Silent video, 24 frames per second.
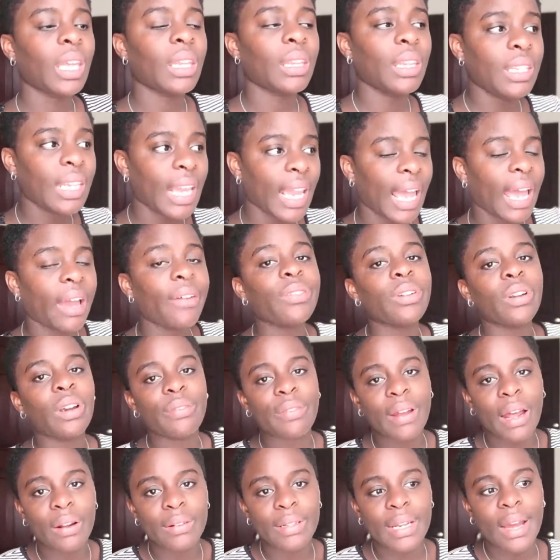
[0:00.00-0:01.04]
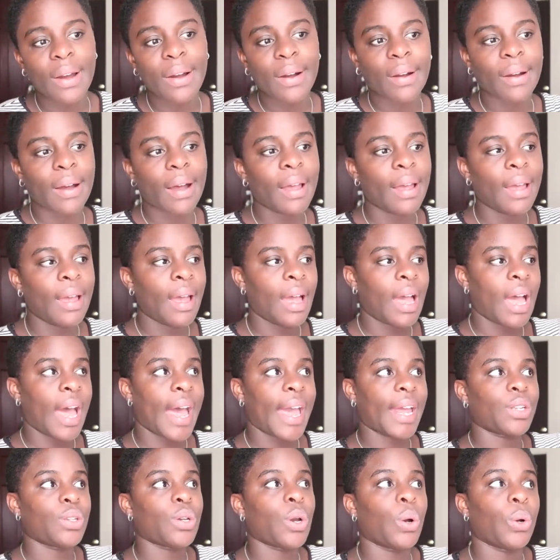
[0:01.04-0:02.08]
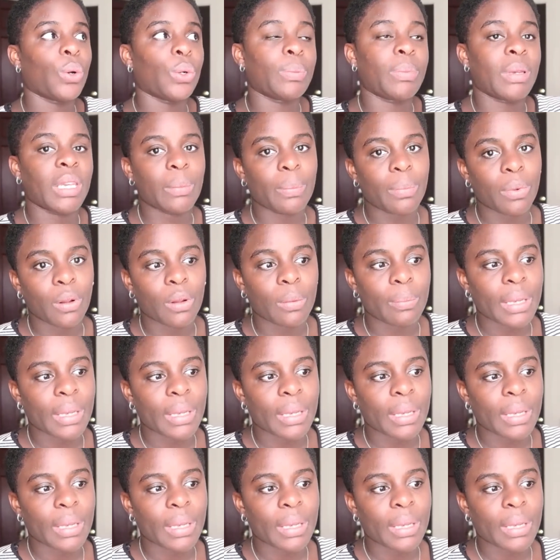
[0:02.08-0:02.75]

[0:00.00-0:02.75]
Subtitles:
the day after I found out, I told people,